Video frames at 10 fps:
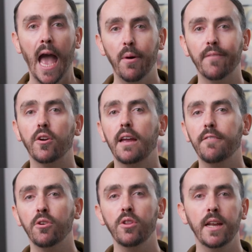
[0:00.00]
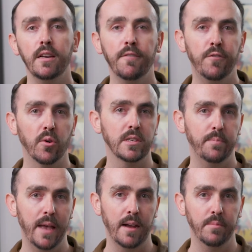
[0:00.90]
However, if you're looking to force
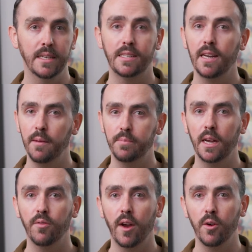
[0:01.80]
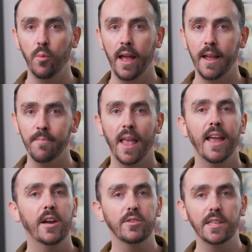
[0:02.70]
Backblaze to update right away,
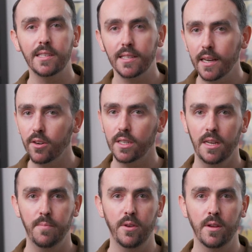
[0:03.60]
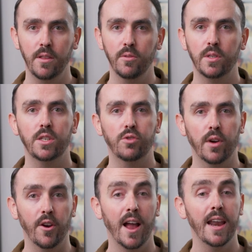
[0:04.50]
here's a secret tip you can use to
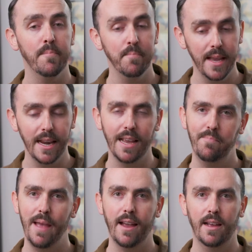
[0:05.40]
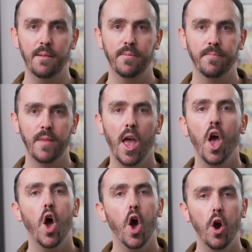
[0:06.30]
trigger an immediate backup.
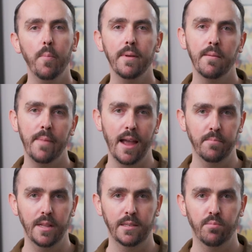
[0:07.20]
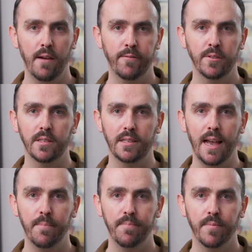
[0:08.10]
Open the Backblaze Preferences app.